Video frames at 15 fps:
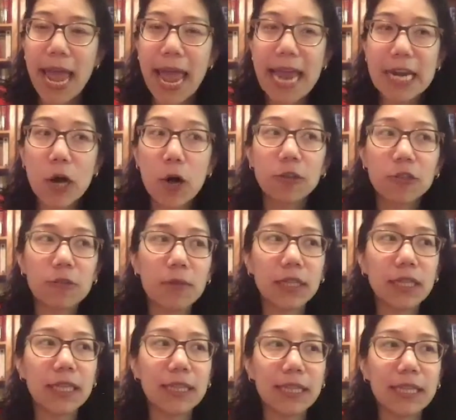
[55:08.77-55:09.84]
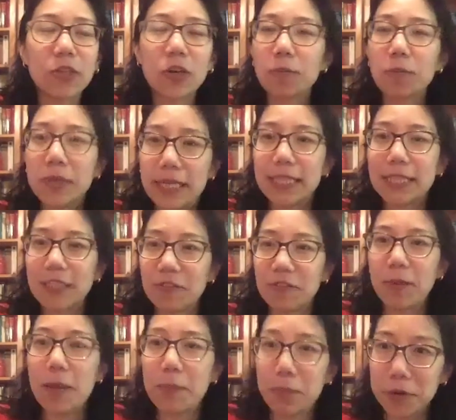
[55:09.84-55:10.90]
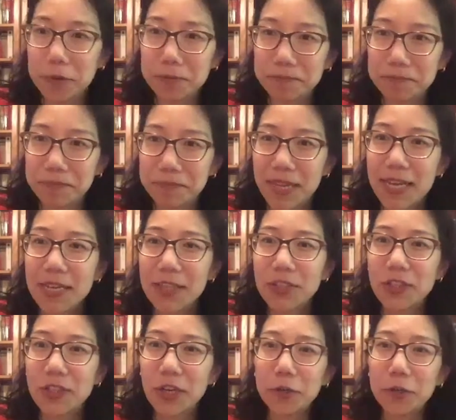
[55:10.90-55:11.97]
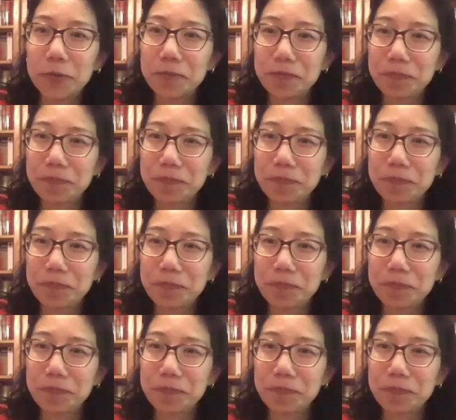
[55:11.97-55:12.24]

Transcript: And ultimately, these are pieces of paper. So